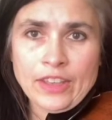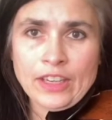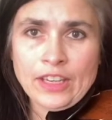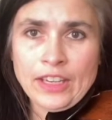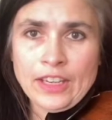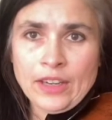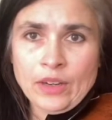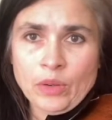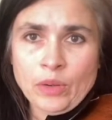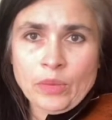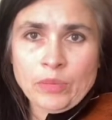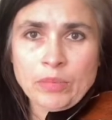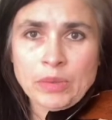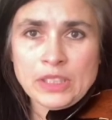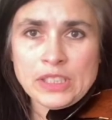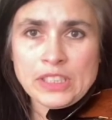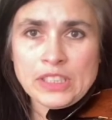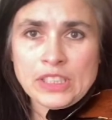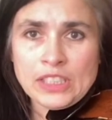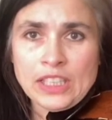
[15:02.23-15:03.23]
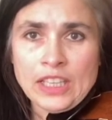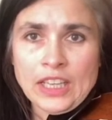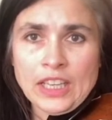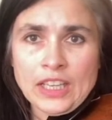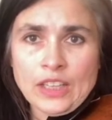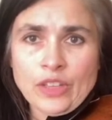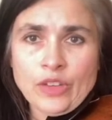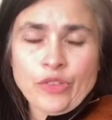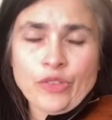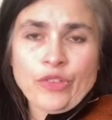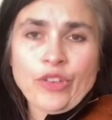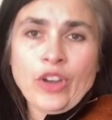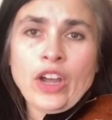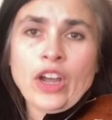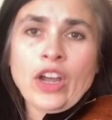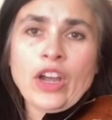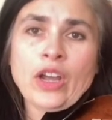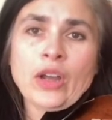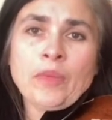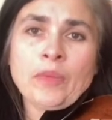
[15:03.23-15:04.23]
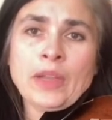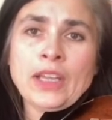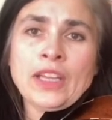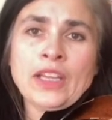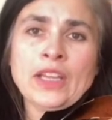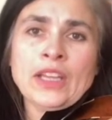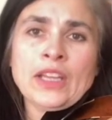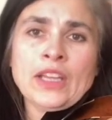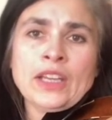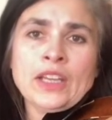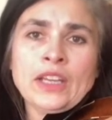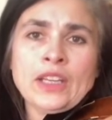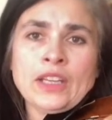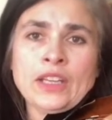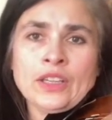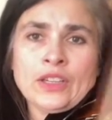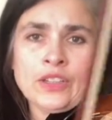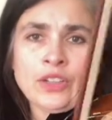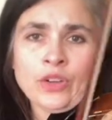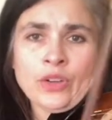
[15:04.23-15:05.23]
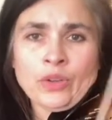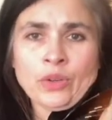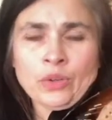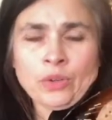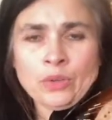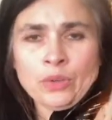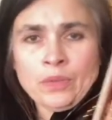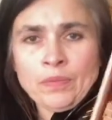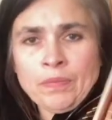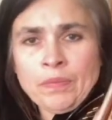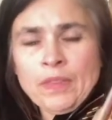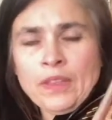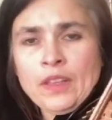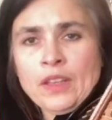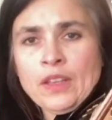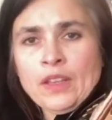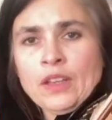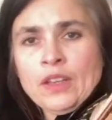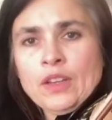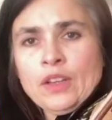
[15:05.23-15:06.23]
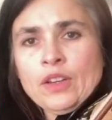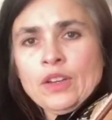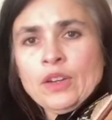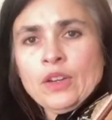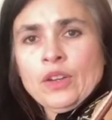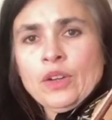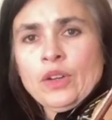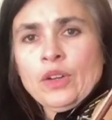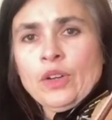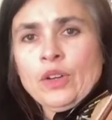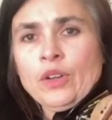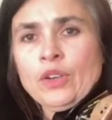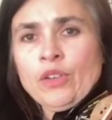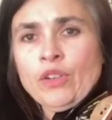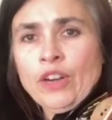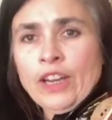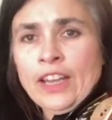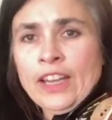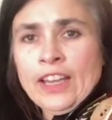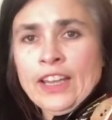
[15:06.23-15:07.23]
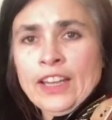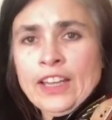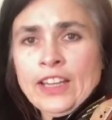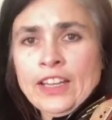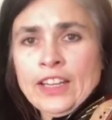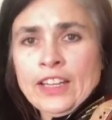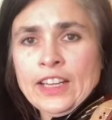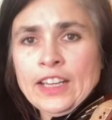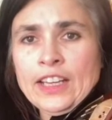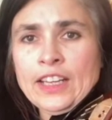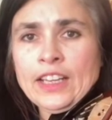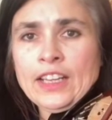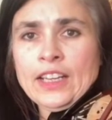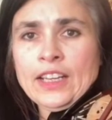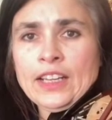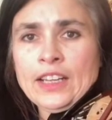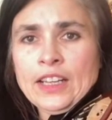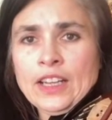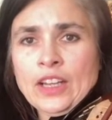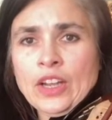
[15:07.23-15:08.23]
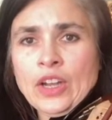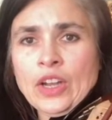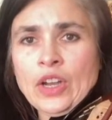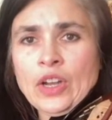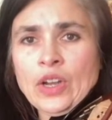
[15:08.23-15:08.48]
now, but singing the fa, mi, do. Ready, go.